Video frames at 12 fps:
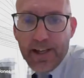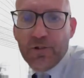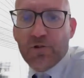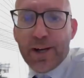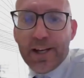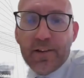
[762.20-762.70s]

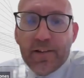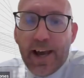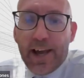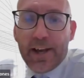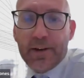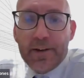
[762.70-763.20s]
In
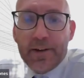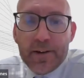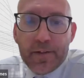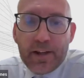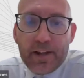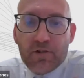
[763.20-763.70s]
2010,
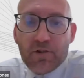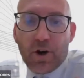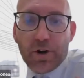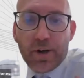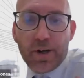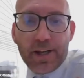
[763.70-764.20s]
they
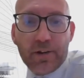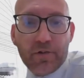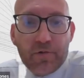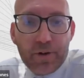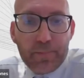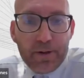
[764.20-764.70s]
took on a
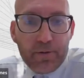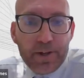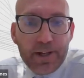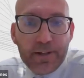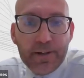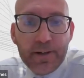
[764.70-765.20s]
lease for a
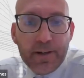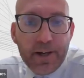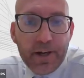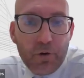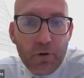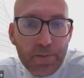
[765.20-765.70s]
building
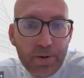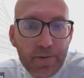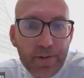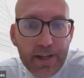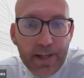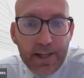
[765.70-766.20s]
and
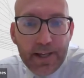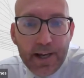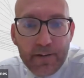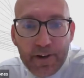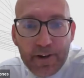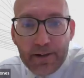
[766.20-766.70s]
opened the Quay
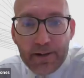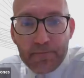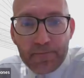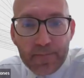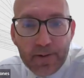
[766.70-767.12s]
Cafe.